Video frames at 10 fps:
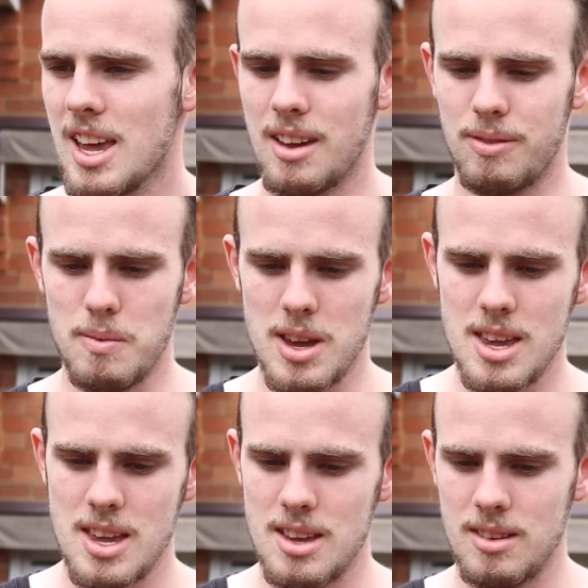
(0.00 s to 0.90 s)
If
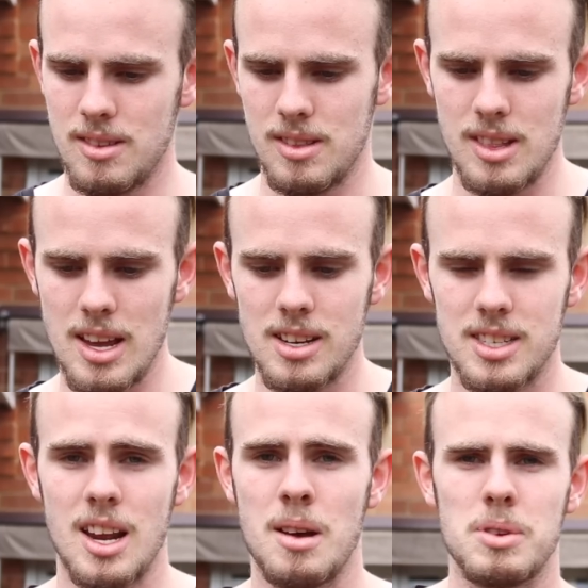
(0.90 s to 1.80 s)
we need to
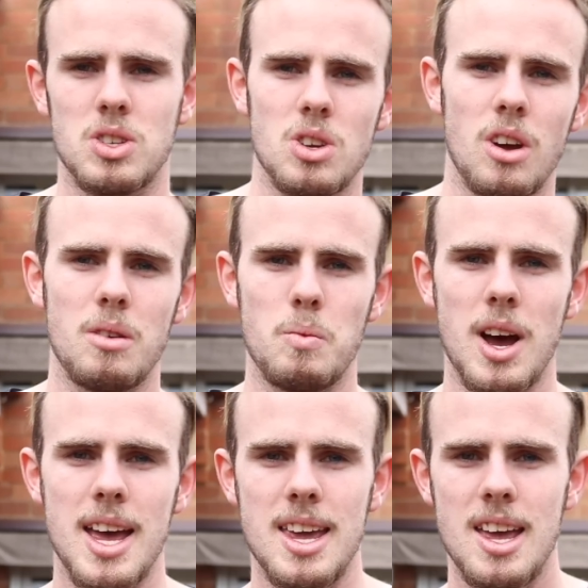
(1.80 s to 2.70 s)
set up a certain
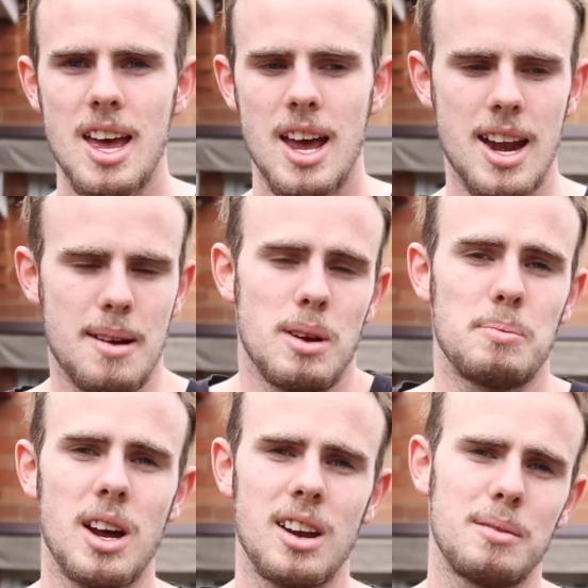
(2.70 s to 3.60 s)
way and I'm
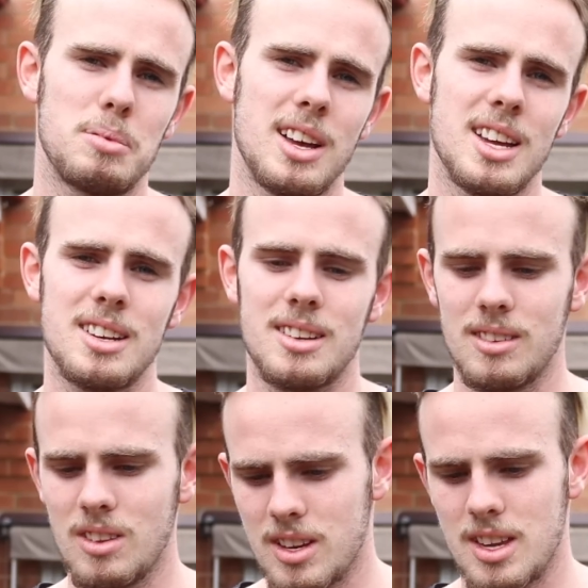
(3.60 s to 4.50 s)
not part of the plan,
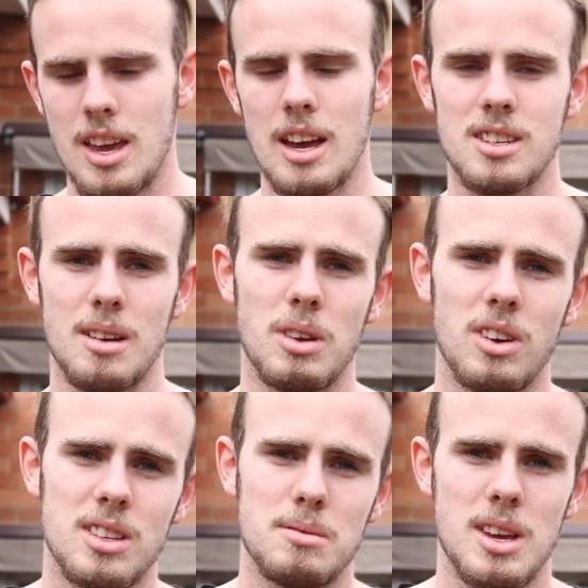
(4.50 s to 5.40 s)
look, yes, I'm
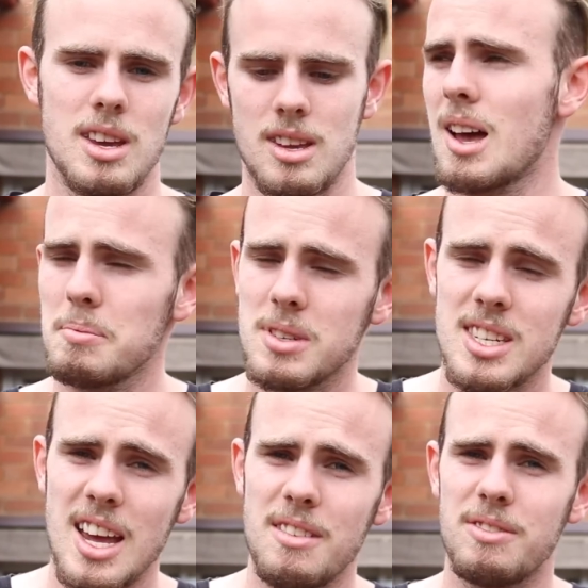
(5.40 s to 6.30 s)
going to be
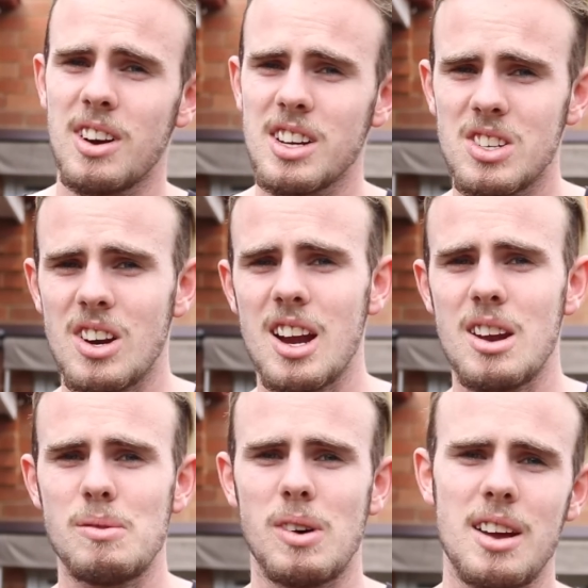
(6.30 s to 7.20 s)
upset,
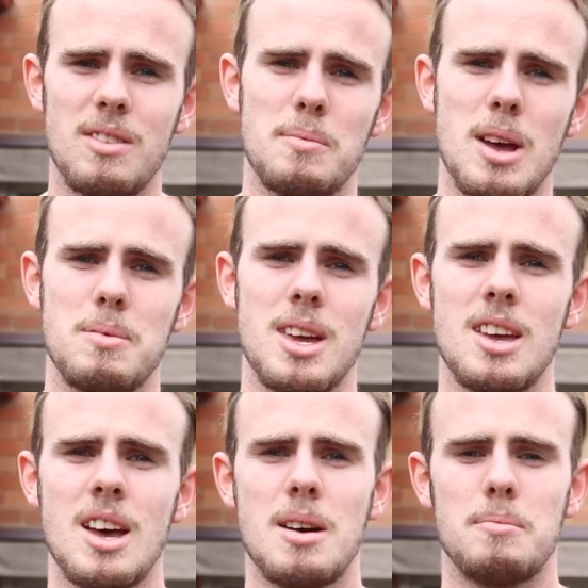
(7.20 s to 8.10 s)
frustrated, whatever it may be,
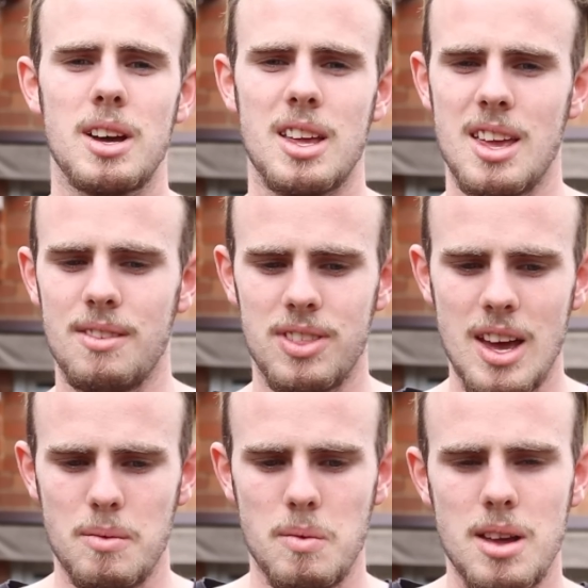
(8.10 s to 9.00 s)
but if
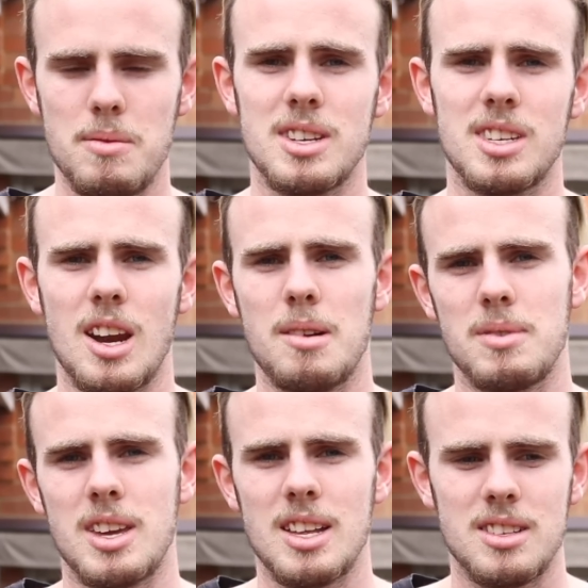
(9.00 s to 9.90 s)
that way we set
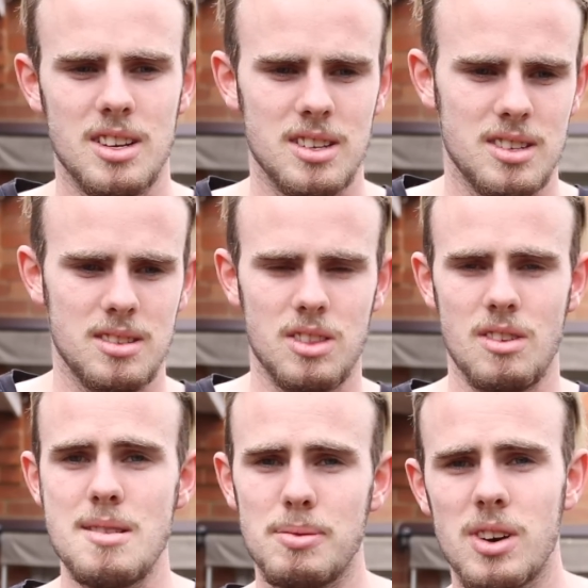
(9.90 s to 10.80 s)
up gets us
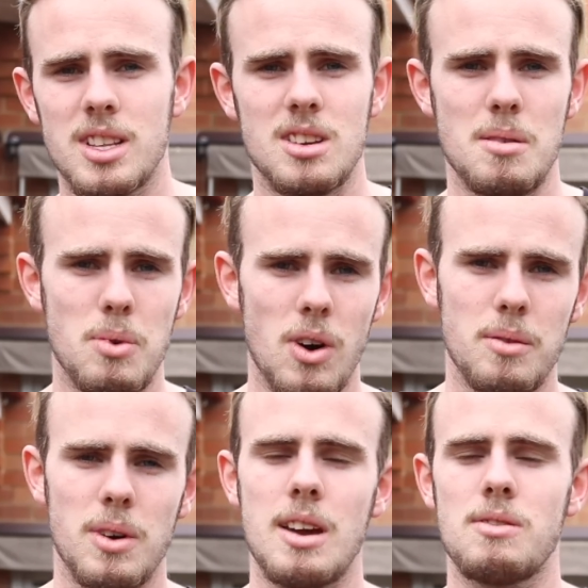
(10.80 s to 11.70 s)
3 points, a
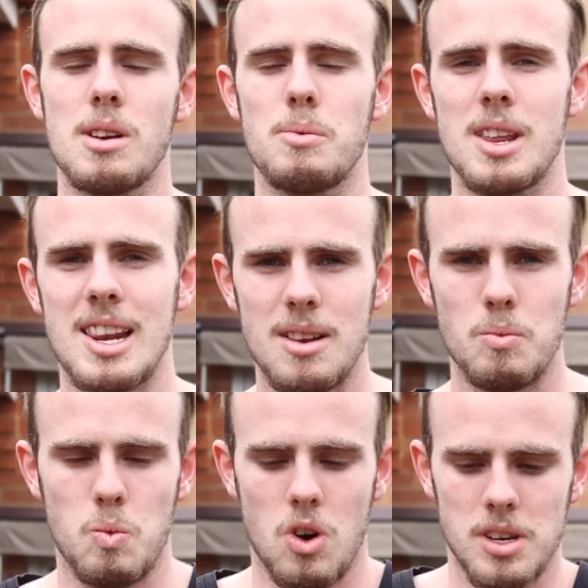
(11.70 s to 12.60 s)
point, whatever we
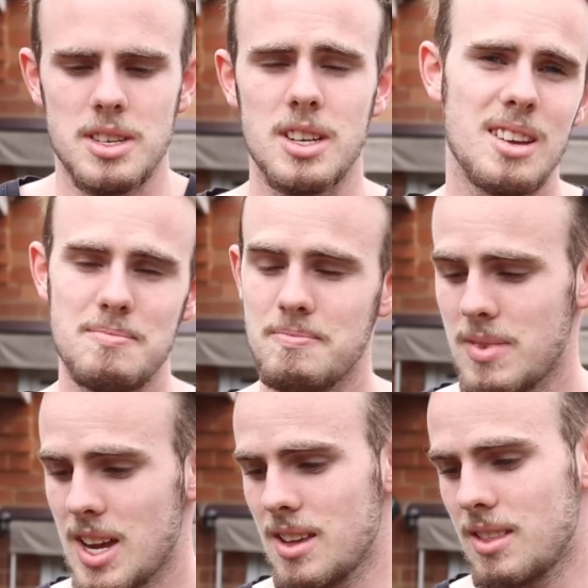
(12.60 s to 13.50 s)
want, then
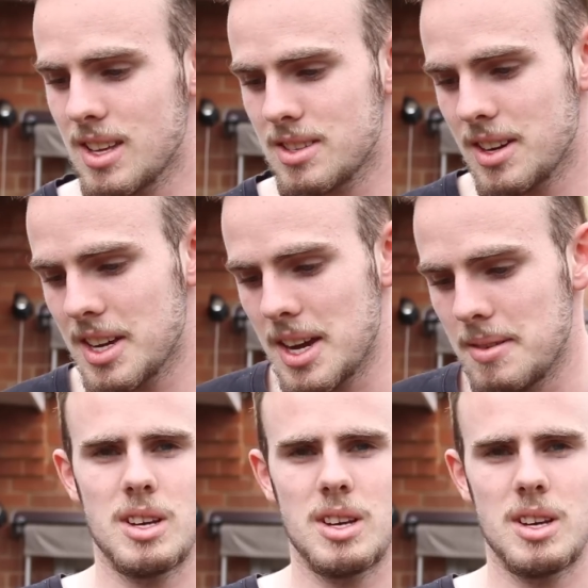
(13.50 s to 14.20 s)
hey, that's okay.